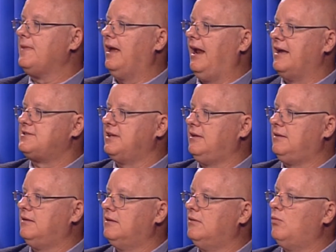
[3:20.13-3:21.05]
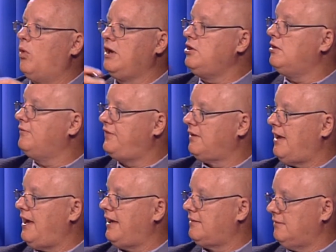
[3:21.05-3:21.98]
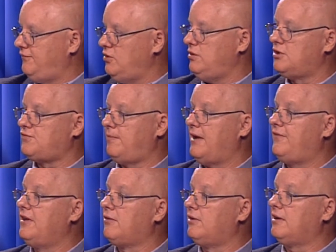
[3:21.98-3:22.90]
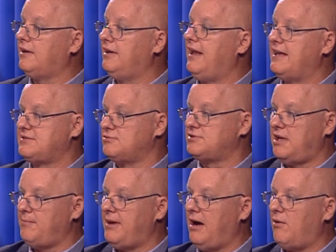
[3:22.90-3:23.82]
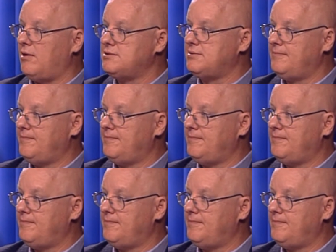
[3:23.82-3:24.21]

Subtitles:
And I said, what are you going to feel like a few years from now if Hillary Clinton has those same powers